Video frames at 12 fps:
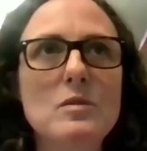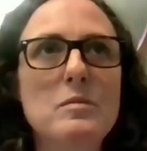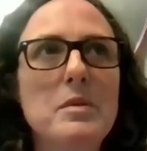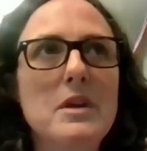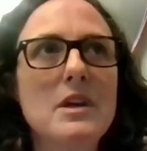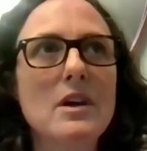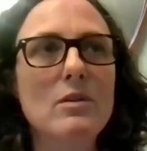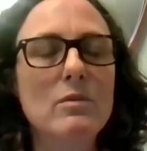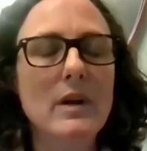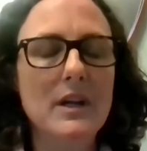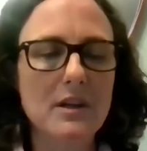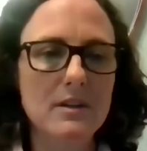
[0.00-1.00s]
to be a
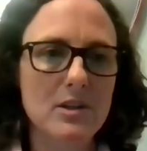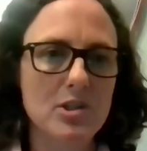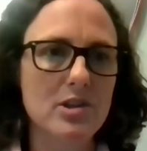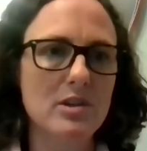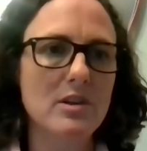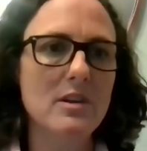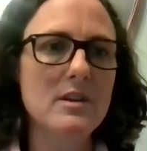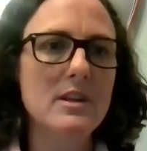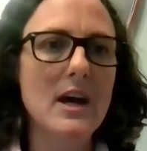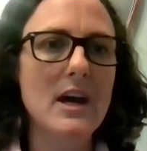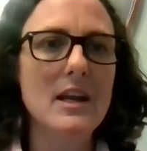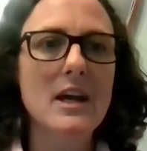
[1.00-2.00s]
recognition
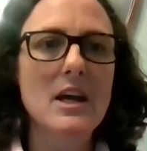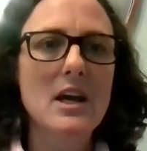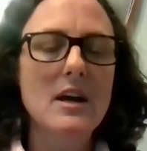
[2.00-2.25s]
that